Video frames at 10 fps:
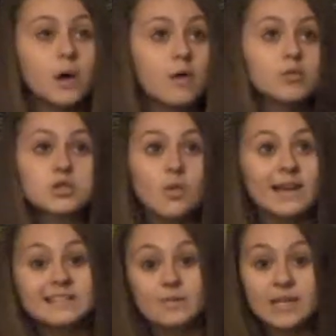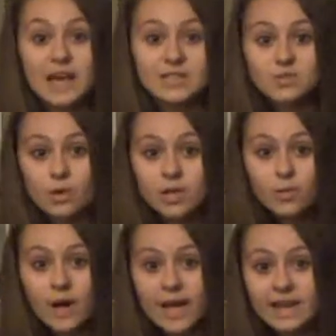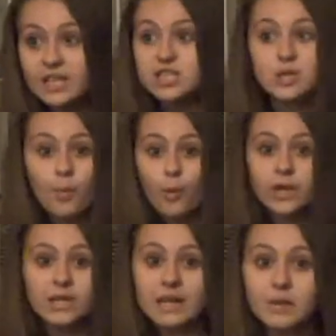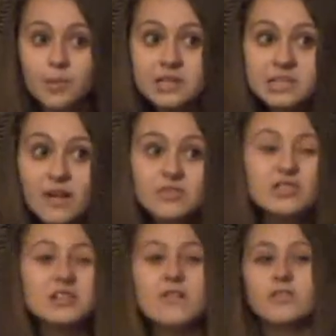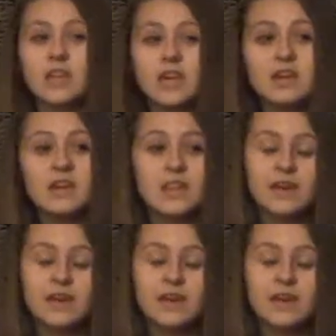I was threatened to be escorted away. Like, she pointed at the police officers and everything.